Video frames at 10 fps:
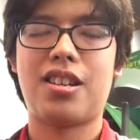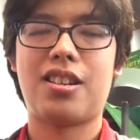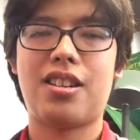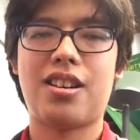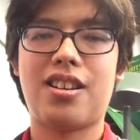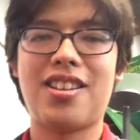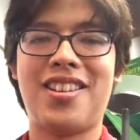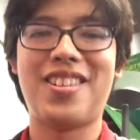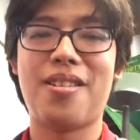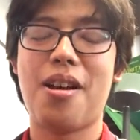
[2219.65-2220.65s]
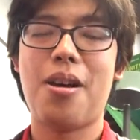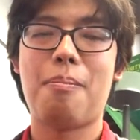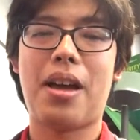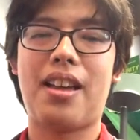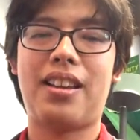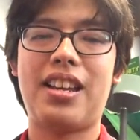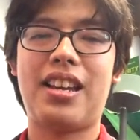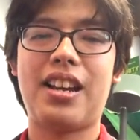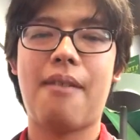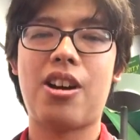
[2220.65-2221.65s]
Uh, but he
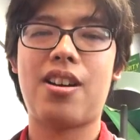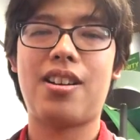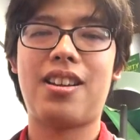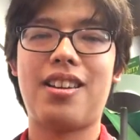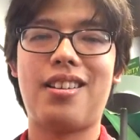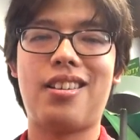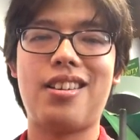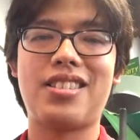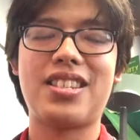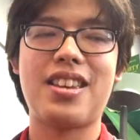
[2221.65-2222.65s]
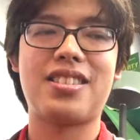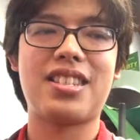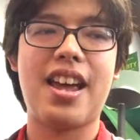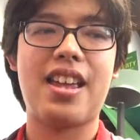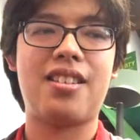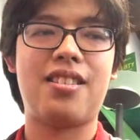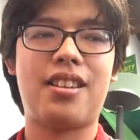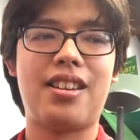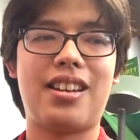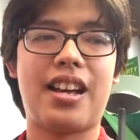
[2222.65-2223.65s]
never instead he
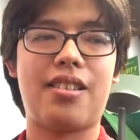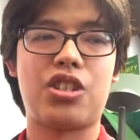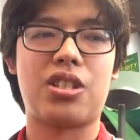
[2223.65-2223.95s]
kind of just